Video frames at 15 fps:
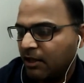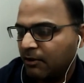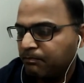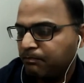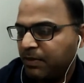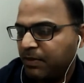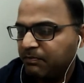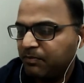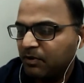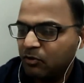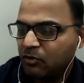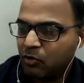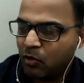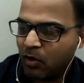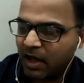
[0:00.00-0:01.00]
Uh,
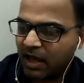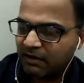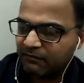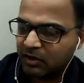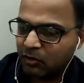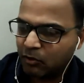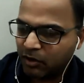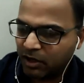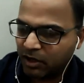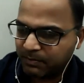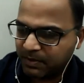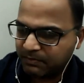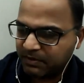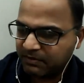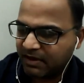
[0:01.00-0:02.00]
people who have a lower
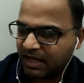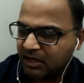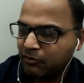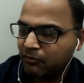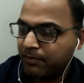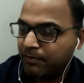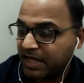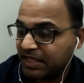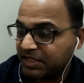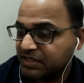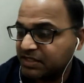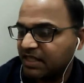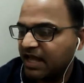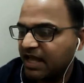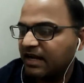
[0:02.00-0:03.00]
PP value
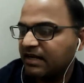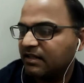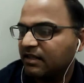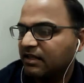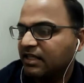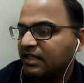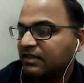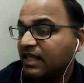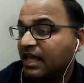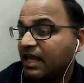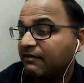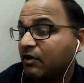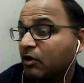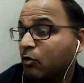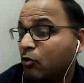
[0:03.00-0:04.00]
means that they
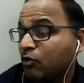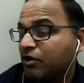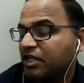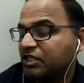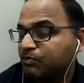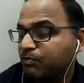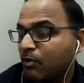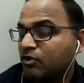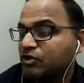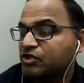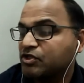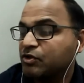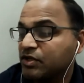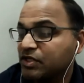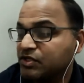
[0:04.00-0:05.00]
have a good
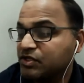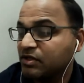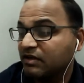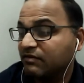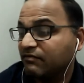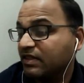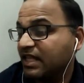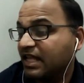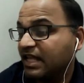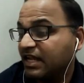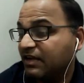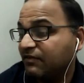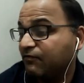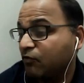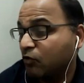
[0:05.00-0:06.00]
response to insulin when they
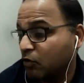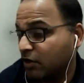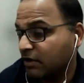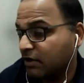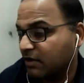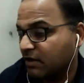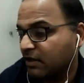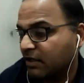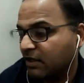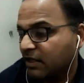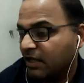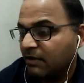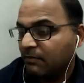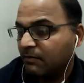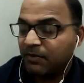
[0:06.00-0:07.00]
eat food.
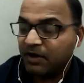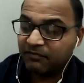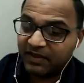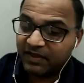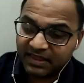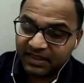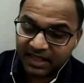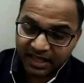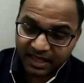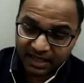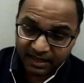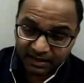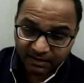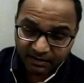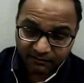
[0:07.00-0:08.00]
But when
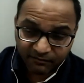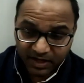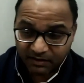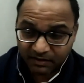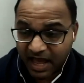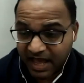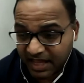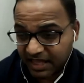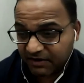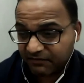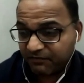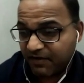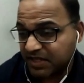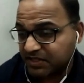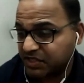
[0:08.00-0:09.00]
they when
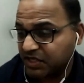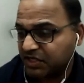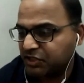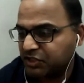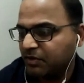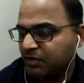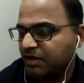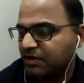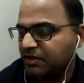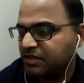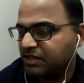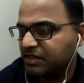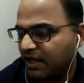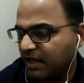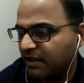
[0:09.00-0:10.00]
higher fasting sugar
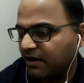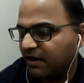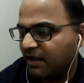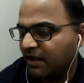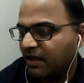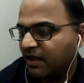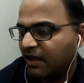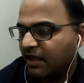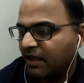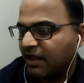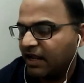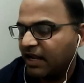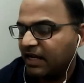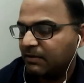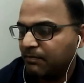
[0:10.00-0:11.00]
is there,
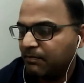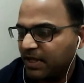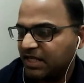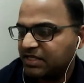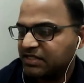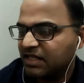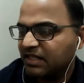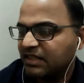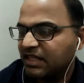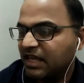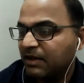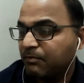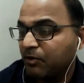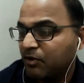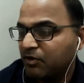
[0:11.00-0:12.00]
it means that
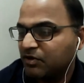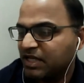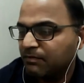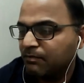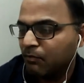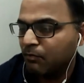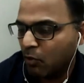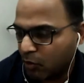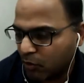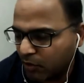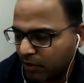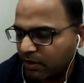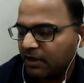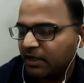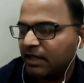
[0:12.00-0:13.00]
they are producing
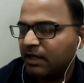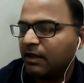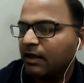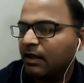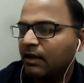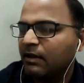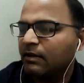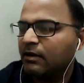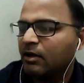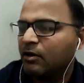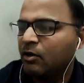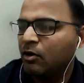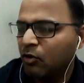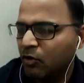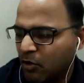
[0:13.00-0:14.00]
more
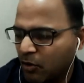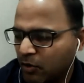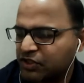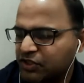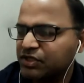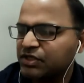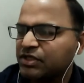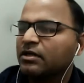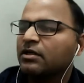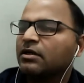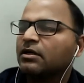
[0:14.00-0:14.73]
glucose